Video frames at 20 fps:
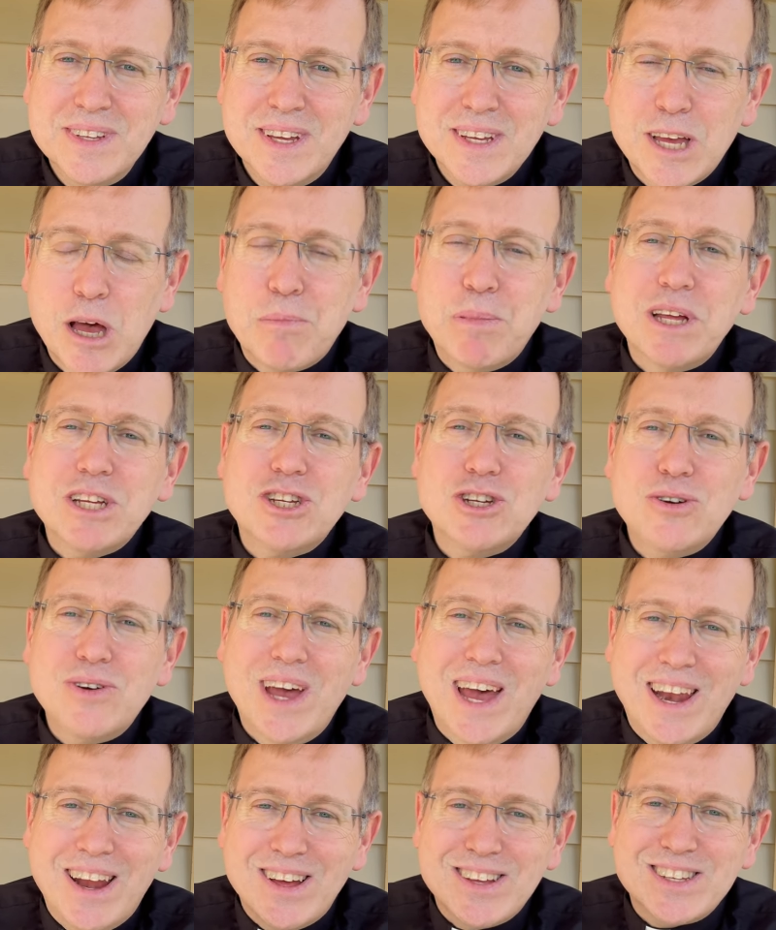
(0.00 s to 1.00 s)
God bless you,
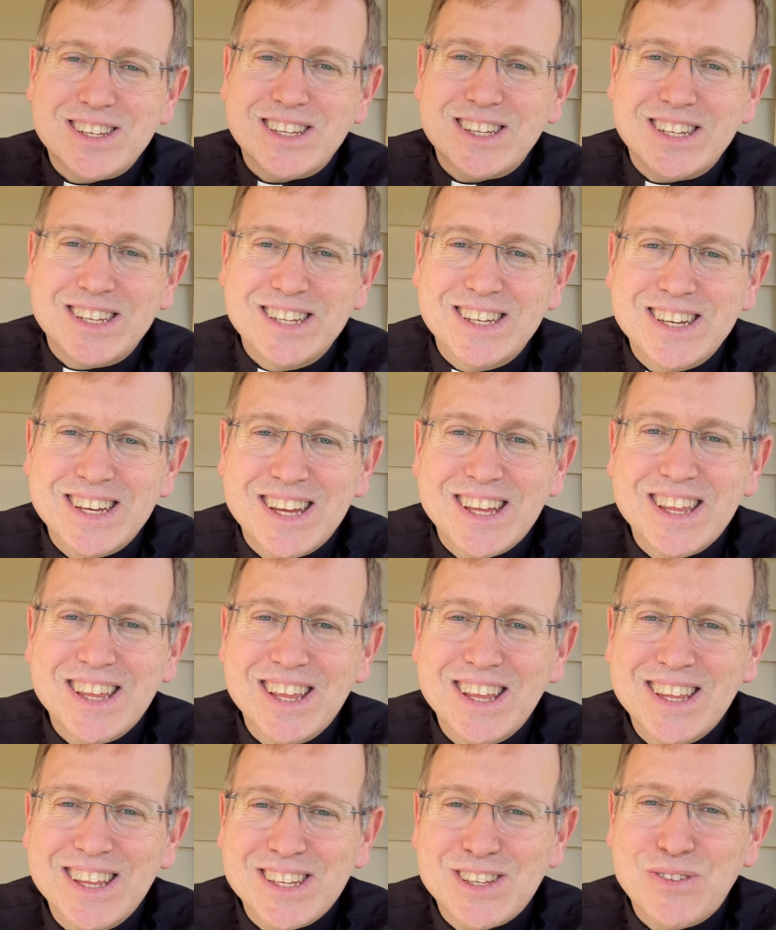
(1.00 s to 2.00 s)
and I'll see you
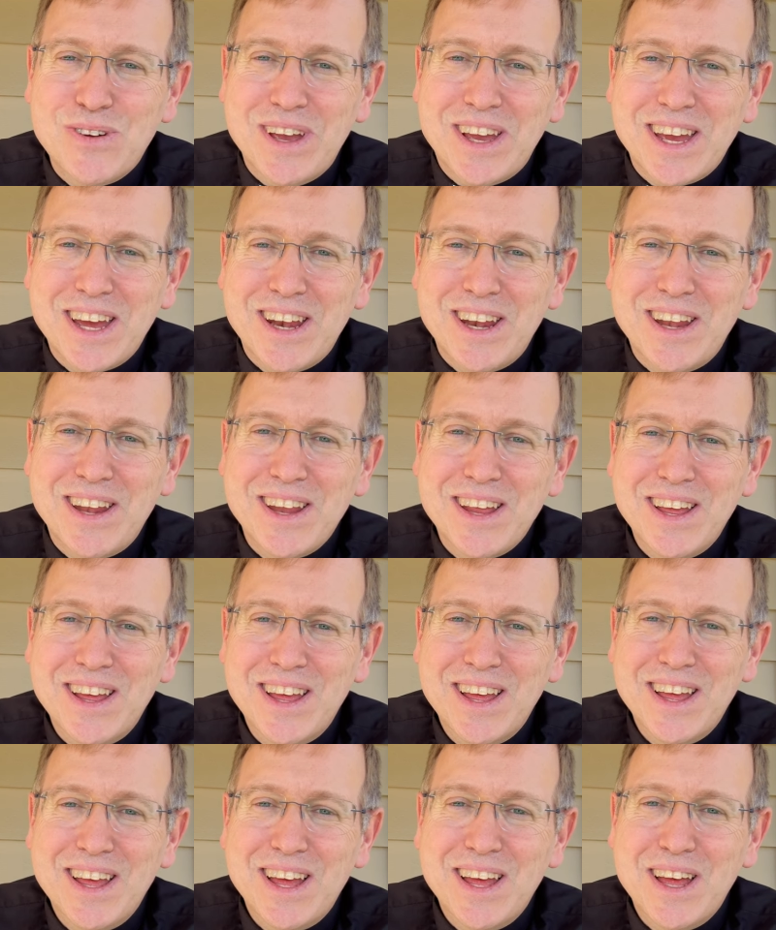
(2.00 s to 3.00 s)
this weekend.
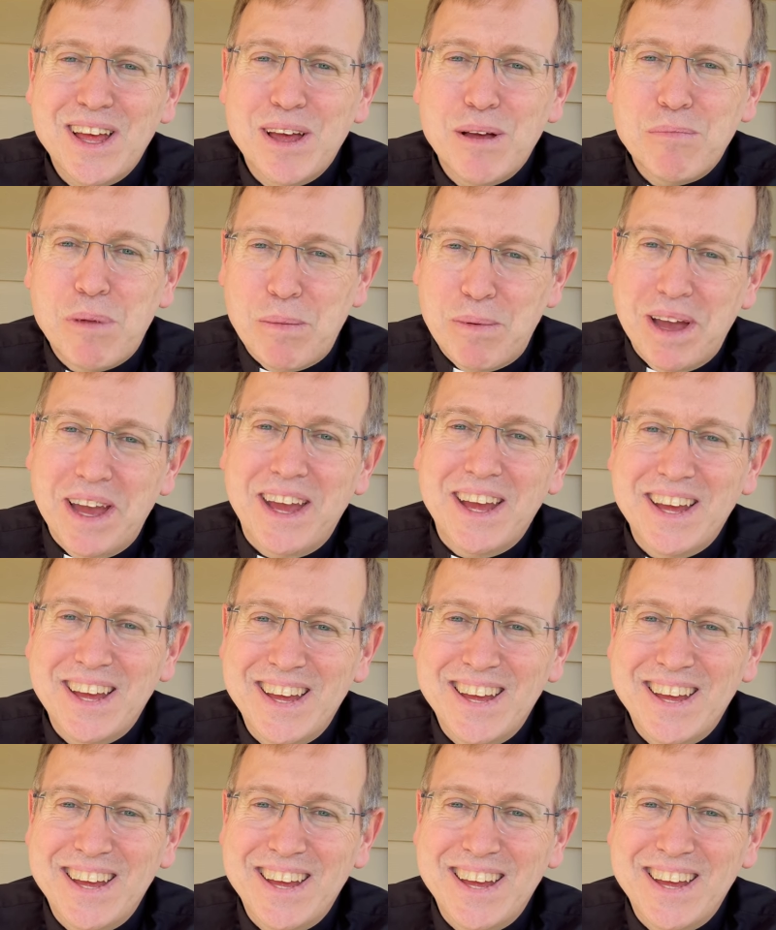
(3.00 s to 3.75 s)
Bye-bye.